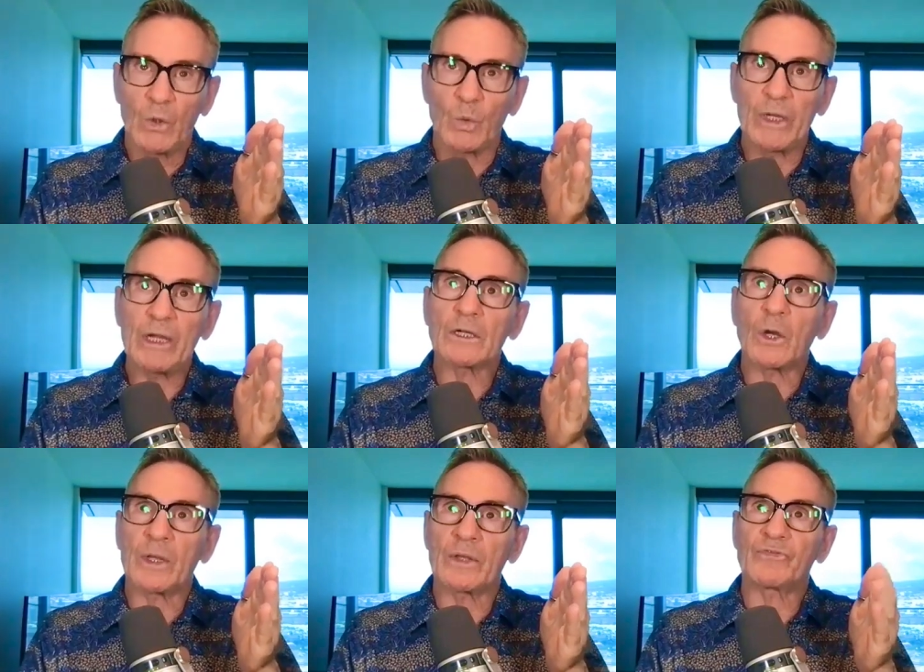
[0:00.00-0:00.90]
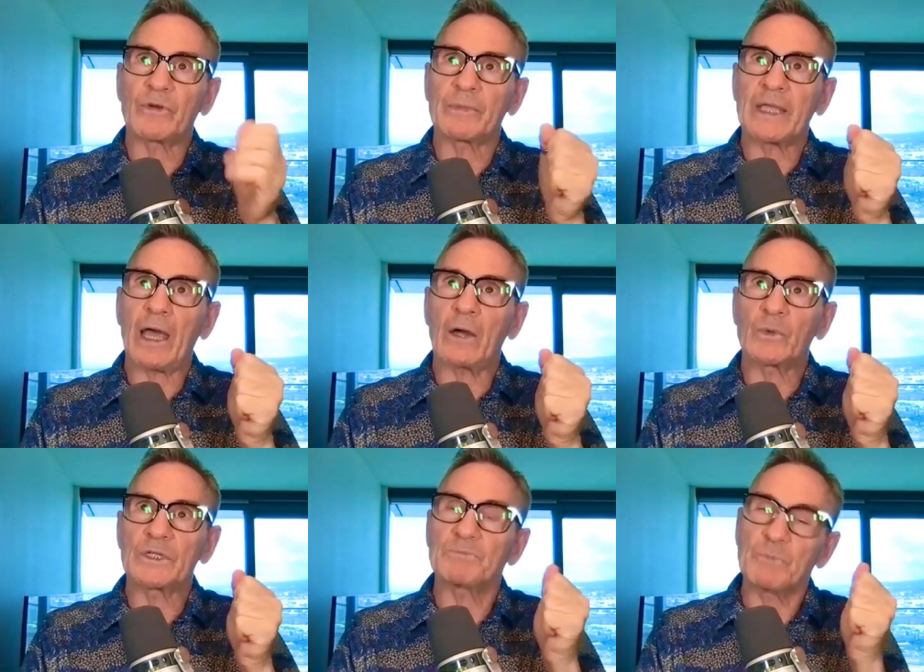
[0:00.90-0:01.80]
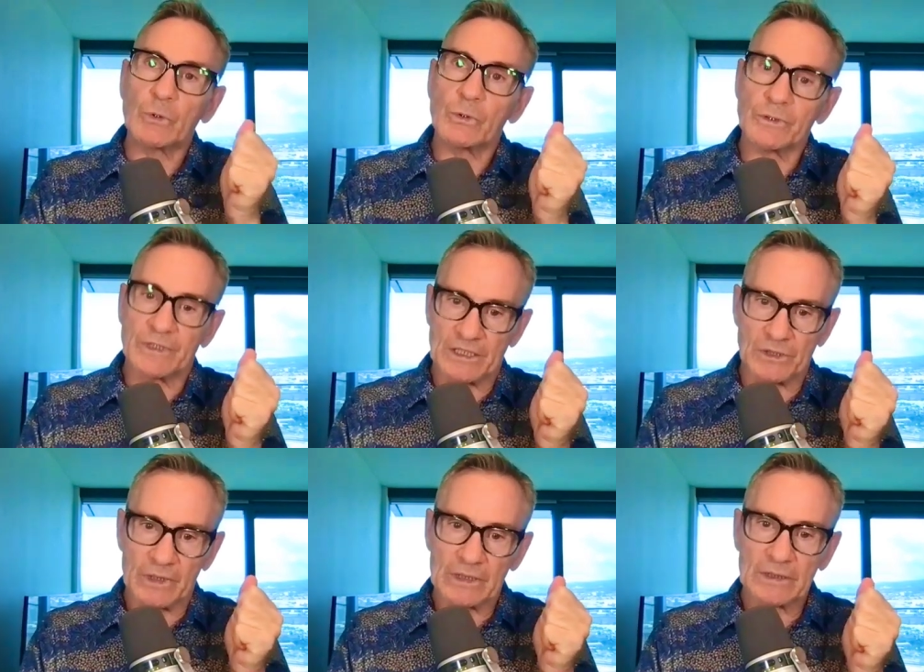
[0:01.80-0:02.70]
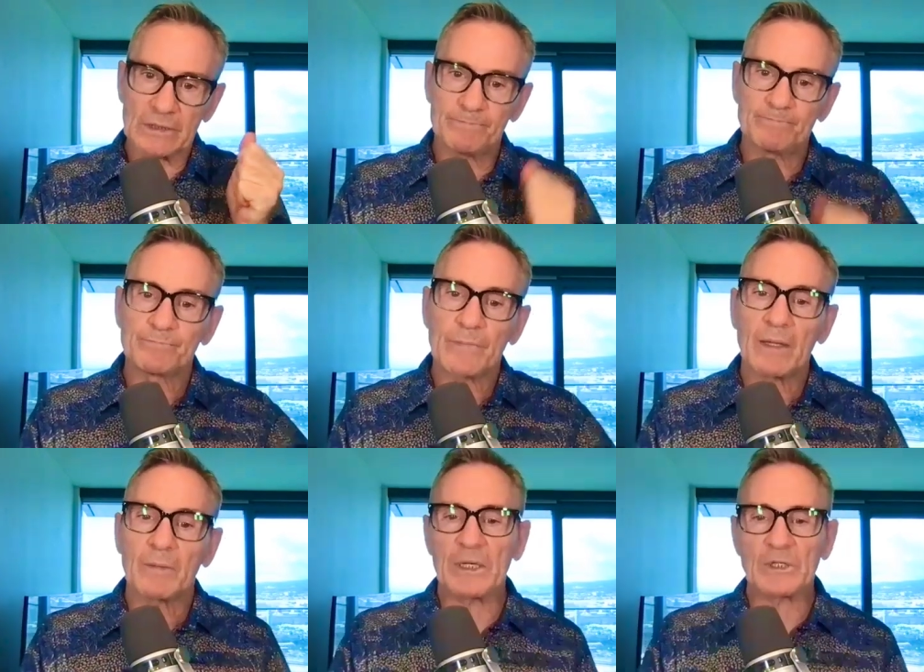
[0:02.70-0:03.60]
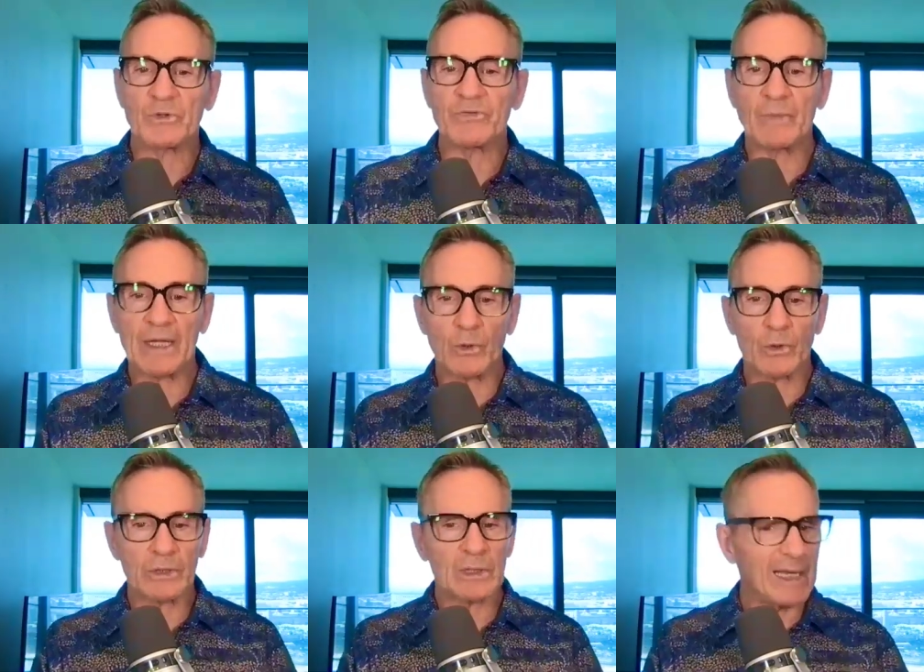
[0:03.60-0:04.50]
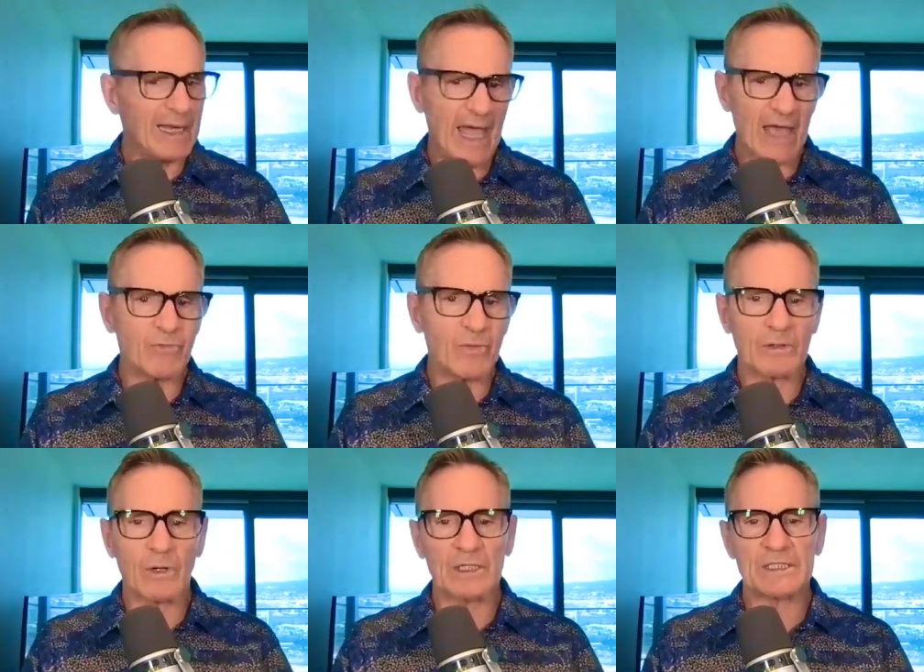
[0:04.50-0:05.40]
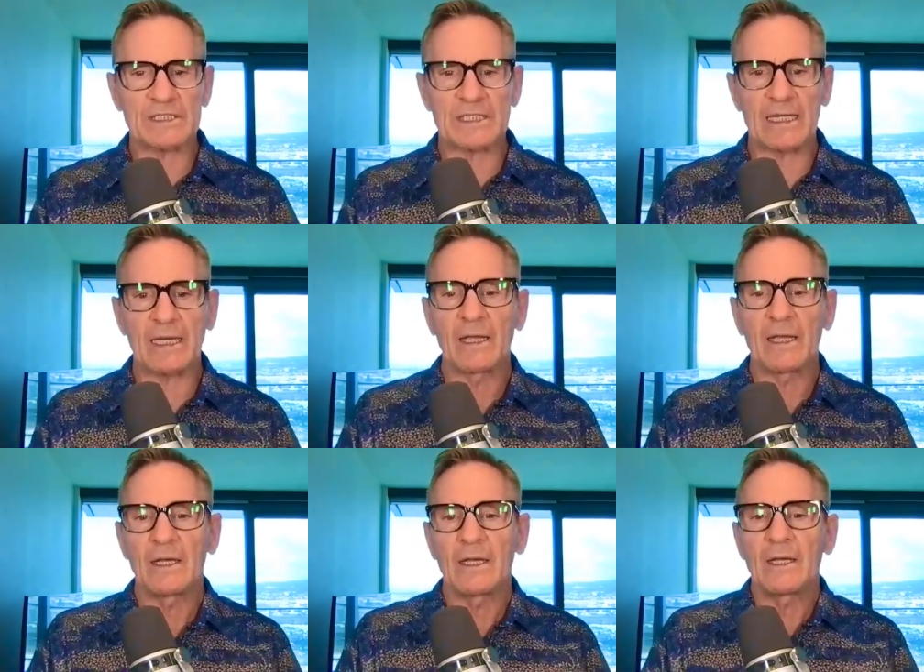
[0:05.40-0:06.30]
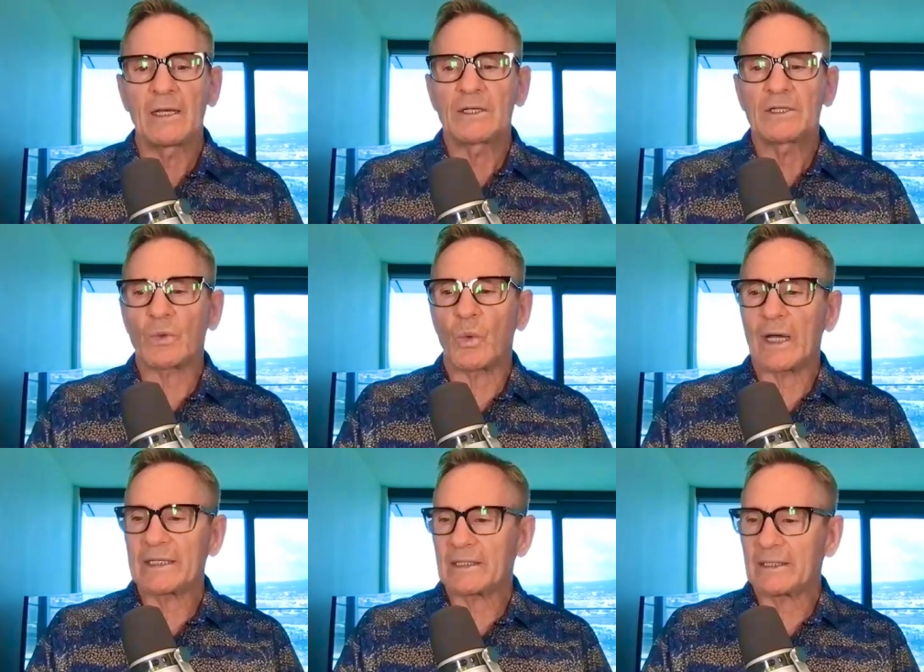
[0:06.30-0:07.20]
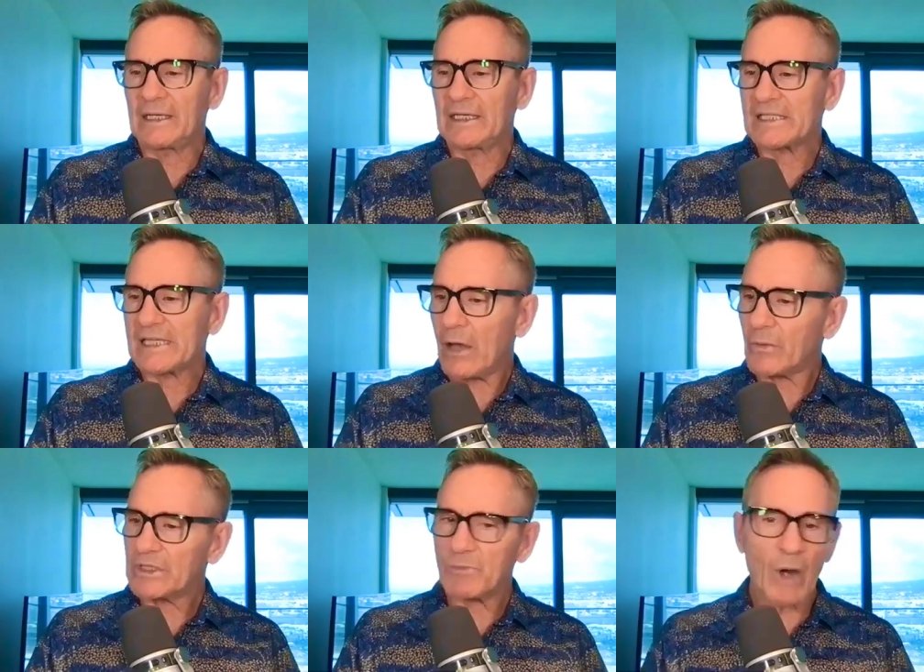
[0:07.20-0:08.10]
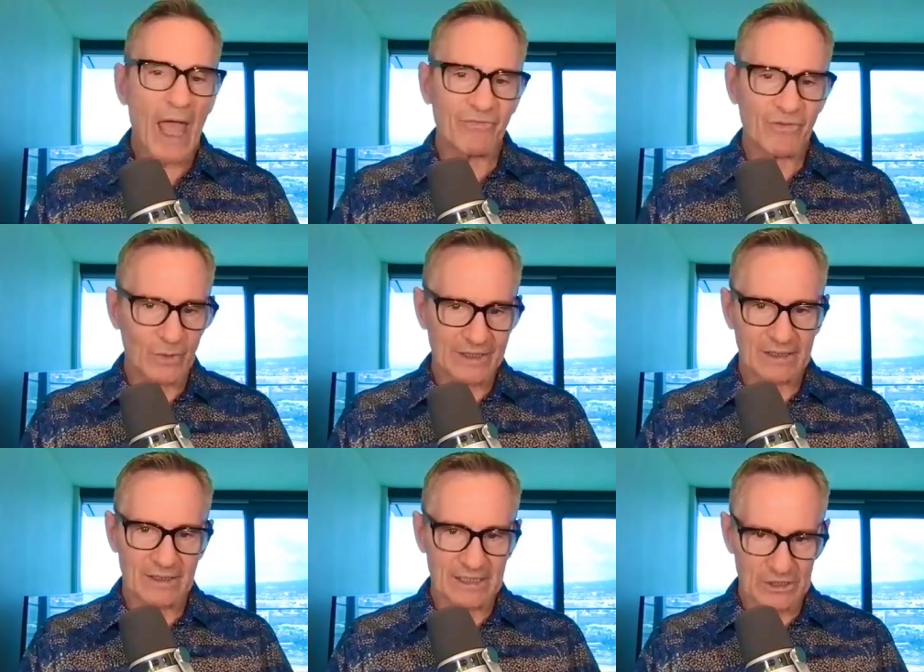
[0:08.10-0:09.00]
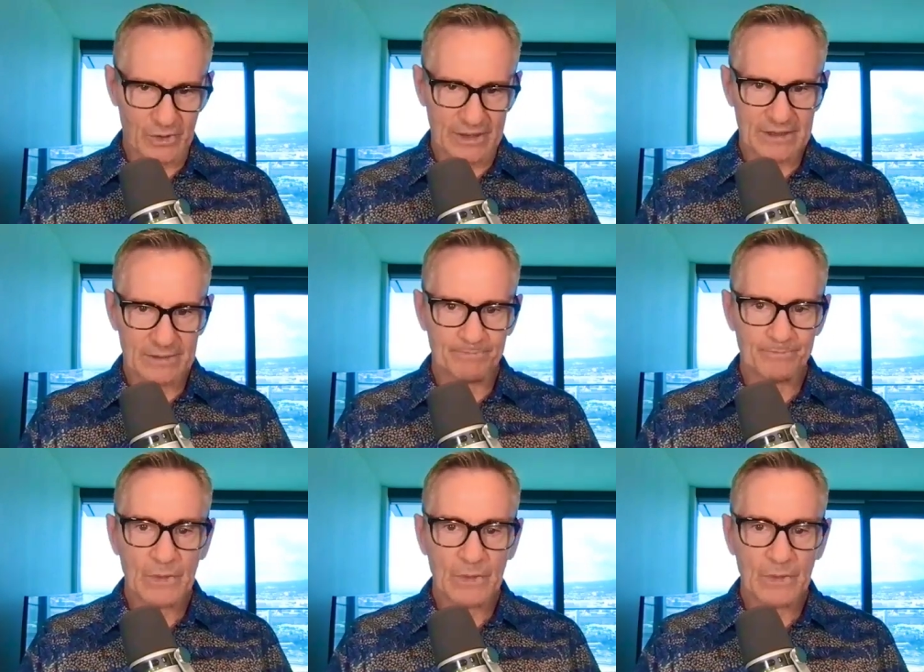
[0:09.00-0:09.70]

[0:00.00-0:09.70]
We are going from Calgary's poorer district, being driven by Gordon kind of halfway across the city, to what is Calgary's more affluent district.